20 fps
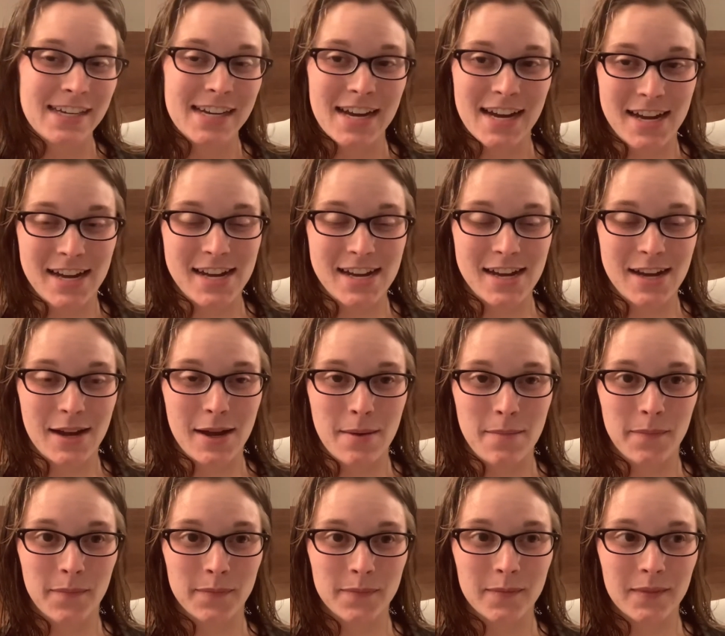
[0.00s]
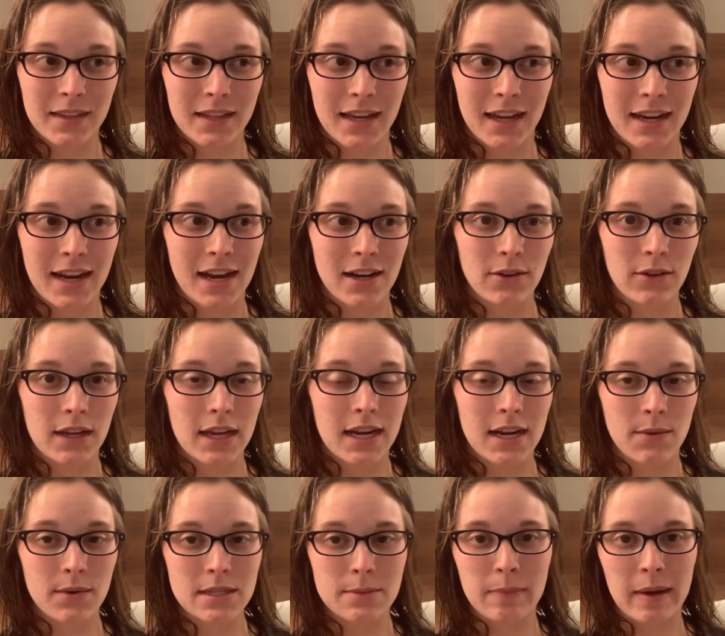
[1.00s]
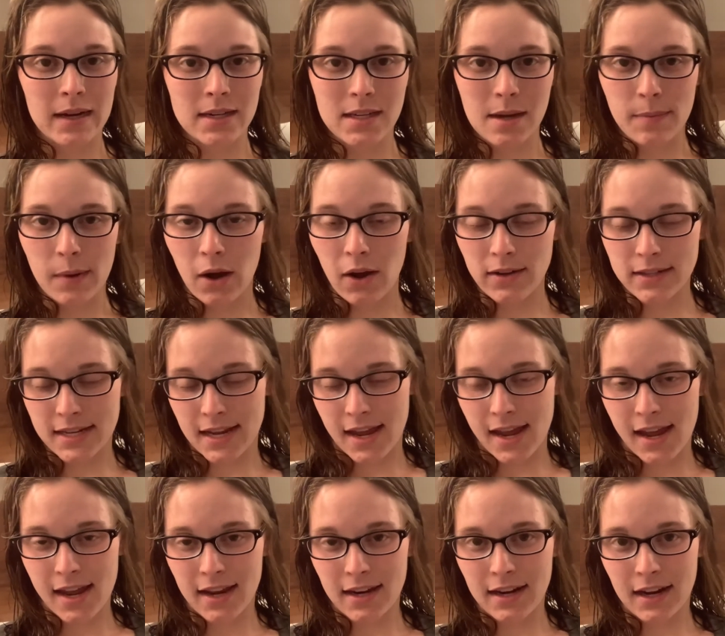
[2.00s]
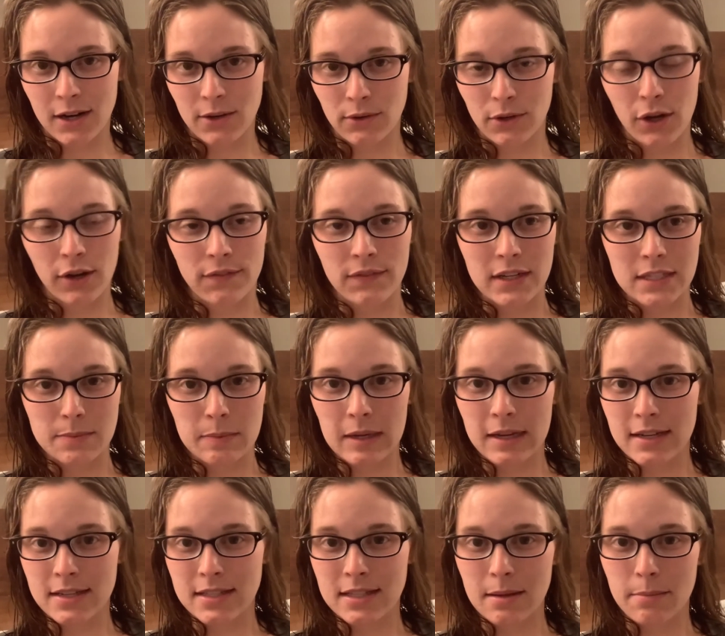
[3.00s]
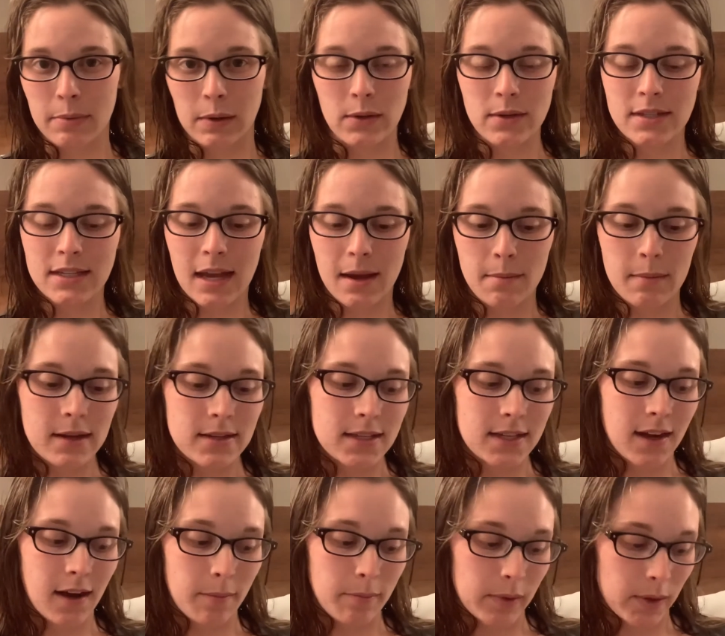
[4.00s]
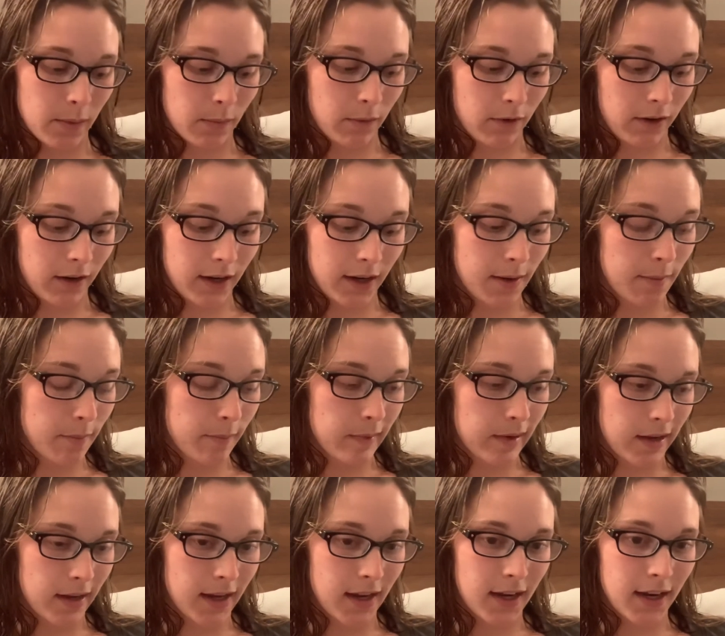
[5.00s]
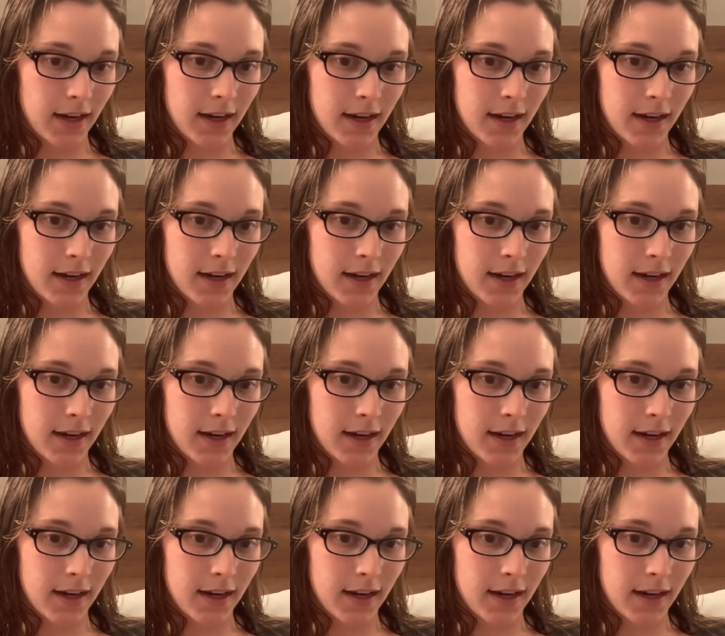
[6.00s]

Um, and I don't, and it was backed up all day, and I don't know if it's because the boats kept messing up or what, but